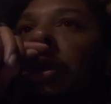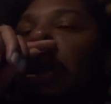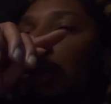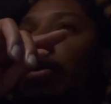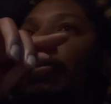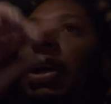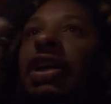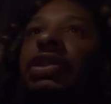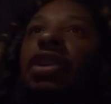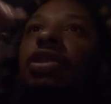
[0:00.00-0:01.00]

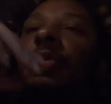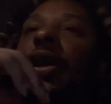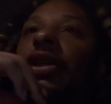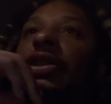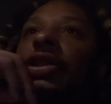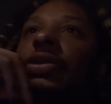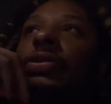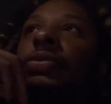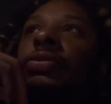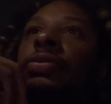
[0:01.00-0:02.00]
$1,000 deposit.
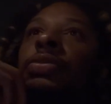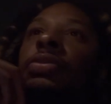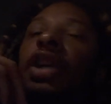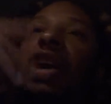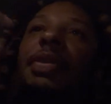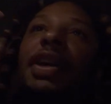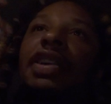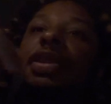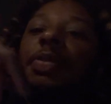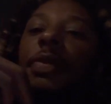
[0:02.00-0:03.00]

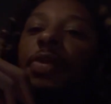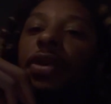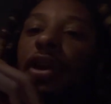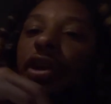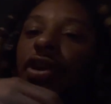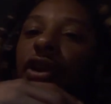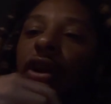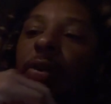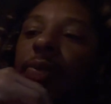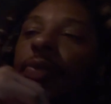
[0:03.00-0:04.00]
ABKC paperwork, ear crop.